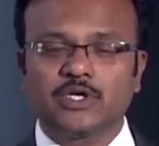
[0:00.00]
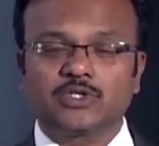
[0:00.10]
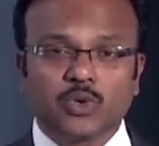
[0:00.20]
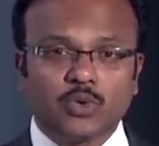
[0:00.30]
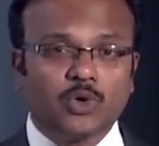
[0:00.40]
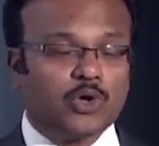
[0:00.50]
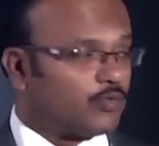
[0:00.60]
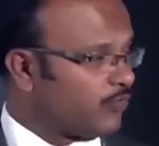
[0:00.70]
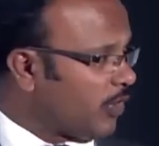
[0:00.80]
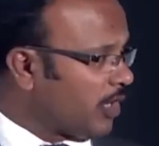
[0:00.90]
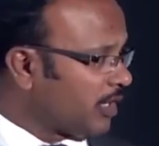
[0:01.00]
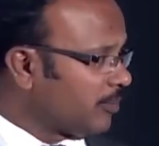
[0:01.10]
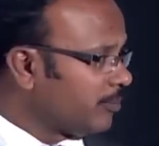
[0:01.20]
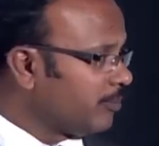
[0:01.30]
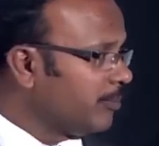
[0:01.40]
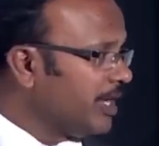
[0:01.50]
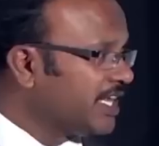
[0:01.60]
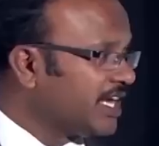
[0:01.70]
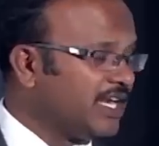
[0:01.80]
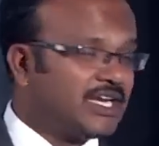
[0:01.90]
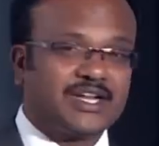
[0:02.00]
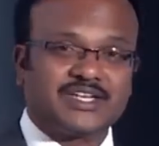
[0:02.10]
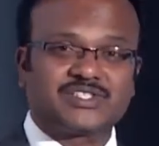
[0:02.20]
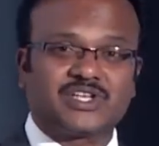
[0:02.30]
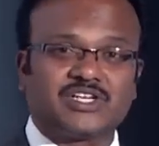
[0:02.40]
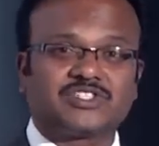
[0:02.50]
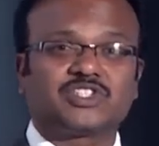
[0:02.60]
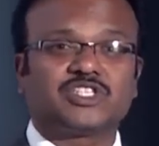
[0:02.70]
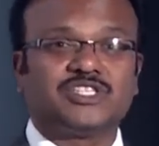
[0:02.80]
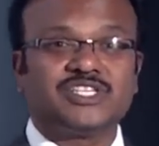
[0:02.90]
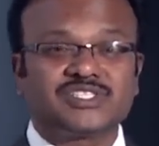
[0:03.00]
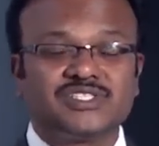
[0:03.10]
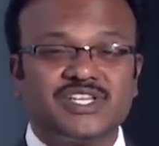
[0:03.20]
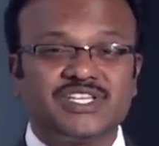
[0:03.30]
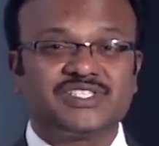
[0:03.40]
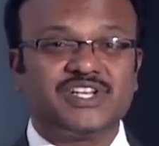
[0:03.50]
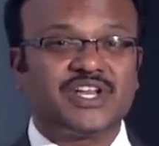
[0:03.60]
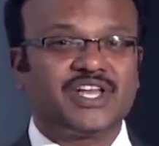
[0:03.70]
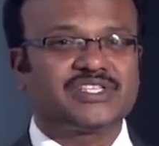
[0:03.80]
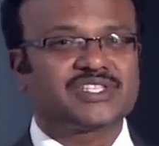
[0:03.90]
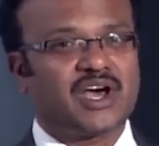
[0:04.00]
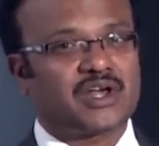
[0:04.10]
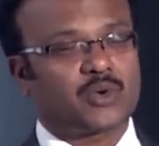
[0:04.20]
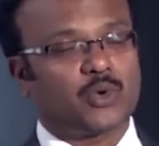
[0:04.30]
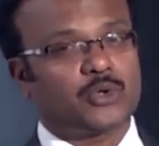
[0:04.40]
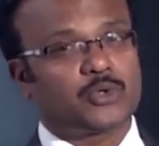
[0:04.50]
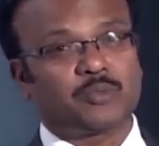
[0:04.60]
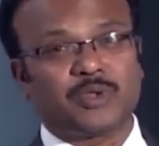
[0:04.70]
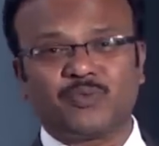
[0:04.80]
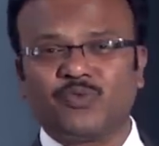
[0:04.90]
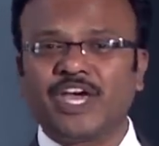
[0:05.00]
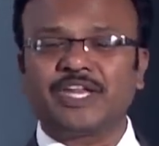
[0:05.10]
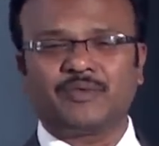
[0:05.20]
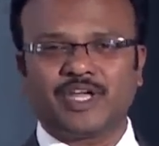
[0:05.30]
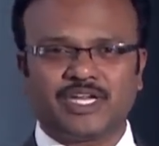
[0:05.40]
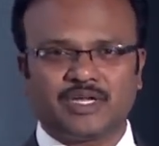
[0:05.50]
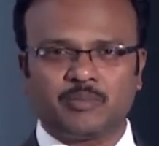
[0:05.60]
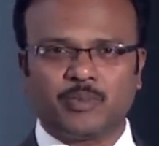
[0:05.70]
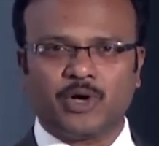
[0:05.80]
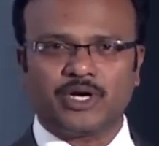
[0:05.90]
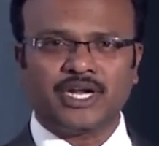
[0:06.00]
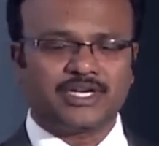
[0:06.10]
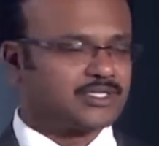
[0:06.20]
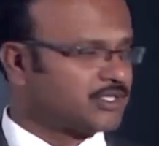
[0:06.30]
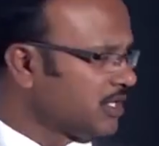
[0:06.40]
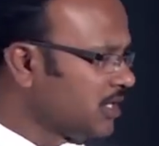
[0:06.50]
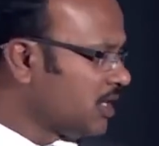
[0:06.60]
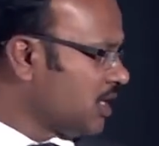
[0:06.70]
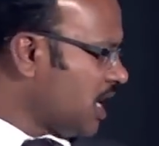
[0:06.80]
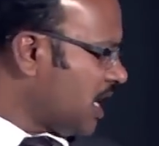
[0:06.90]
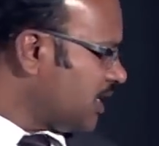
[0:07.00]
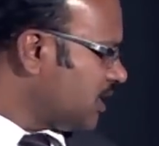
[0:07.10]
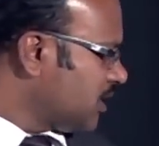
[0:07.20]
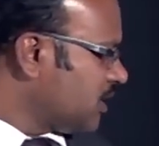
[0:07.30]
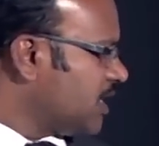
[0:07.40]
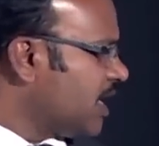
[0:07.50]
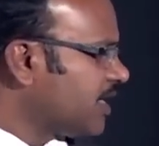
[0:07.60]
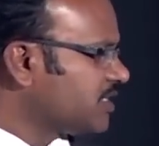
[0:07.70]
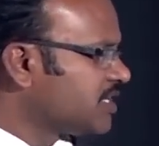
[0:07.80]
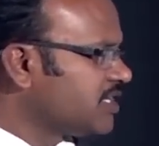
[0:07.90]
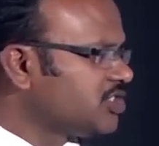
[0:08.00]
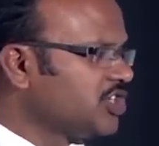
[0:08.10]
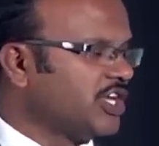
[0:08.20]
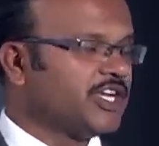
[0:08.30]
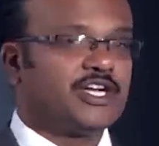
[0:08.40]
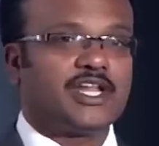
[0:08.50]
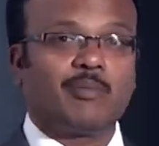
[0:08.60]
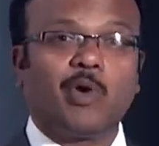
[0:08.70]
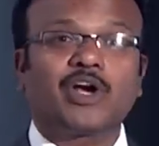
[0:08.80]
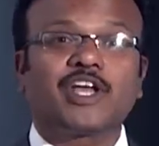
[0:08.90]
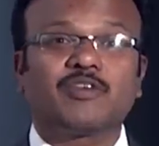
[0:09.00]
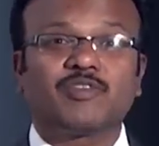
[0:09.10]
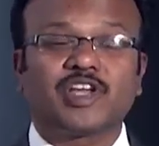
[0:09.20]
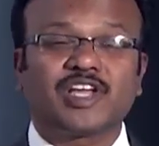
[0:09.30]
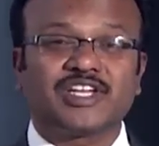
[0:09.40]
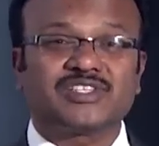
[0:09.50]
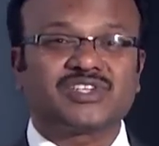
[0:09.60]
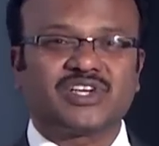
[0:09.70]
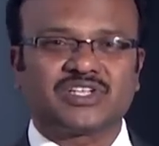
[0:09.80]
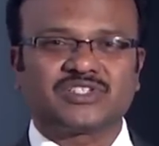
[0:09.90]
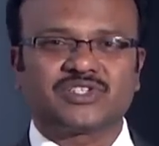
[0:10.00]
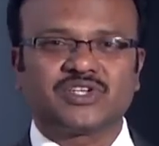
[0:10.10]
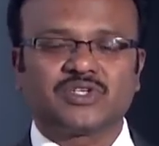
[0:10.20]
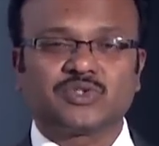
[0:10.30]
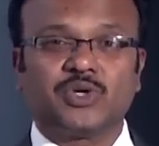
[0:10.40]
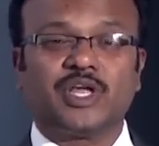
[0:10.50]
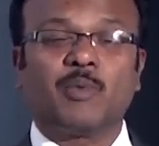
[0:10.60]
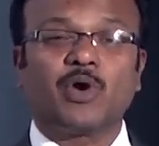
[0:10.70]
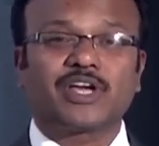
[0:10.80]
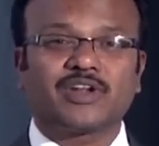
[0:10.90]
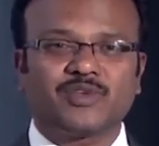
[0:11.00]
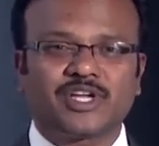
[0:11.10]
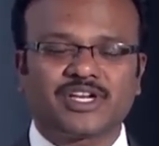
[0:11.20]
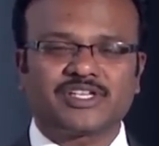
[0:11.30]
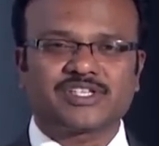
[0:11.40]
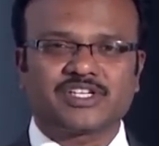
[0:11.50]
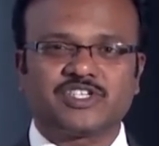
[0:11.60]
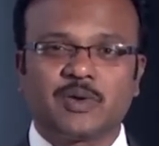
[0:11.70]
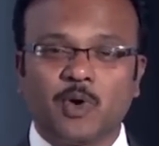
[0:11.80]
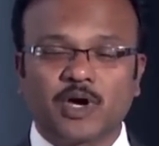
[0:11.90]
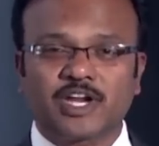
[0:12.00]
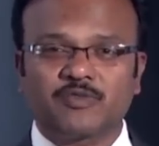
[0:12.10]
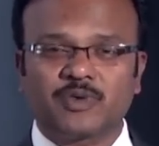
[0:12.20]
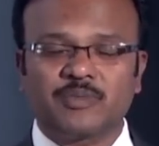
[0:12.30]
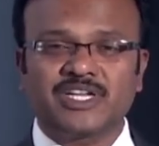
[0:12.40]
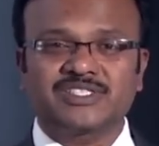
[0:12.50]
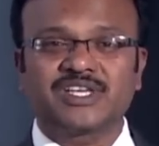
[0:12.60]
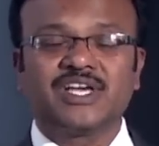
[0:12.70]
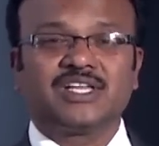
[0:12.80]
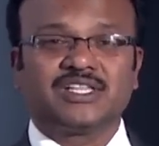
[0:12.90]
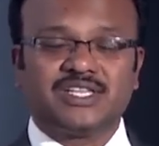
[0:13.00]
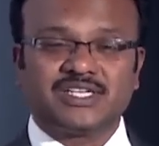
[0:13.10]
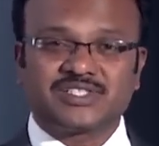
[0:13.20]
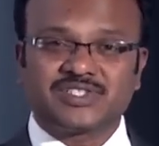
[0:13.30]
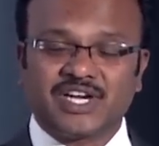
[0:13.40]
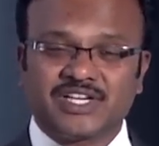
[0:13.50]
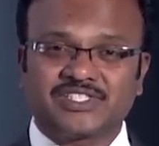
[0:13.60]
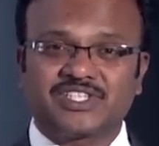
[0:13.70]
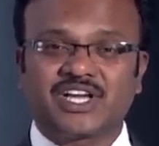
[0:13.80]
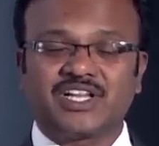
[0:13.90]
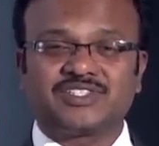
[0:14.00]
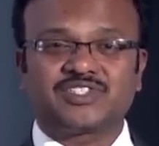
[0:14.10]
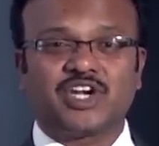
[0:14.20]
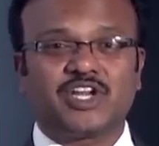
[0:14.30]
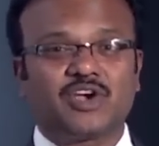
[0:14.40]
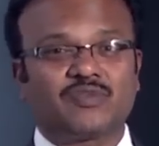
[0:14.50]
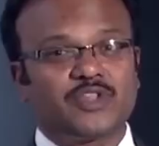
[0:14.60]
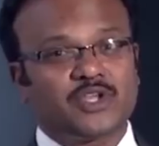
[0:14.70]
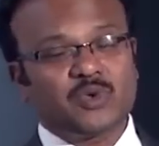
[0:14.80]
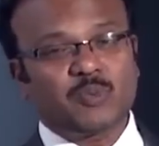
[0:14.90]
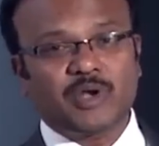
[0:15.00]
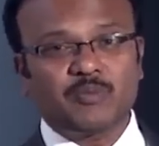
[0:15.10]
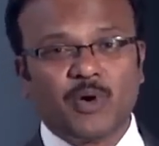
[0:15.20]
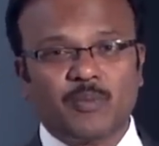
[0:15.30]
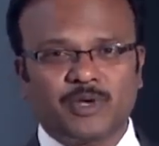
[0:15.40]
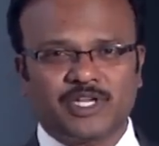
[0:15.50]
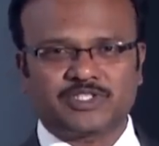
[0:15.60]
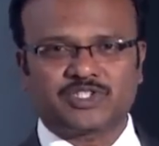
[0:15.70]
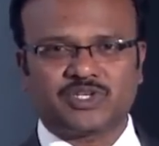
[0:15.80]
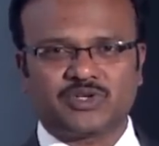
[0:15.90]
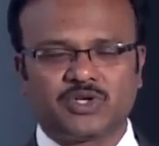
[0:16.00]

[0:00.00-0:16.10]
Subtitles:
So for medical research, these details are going to be very, very important, and they are essential in demographic research. So demographic research, demography means the statistical study of the human population.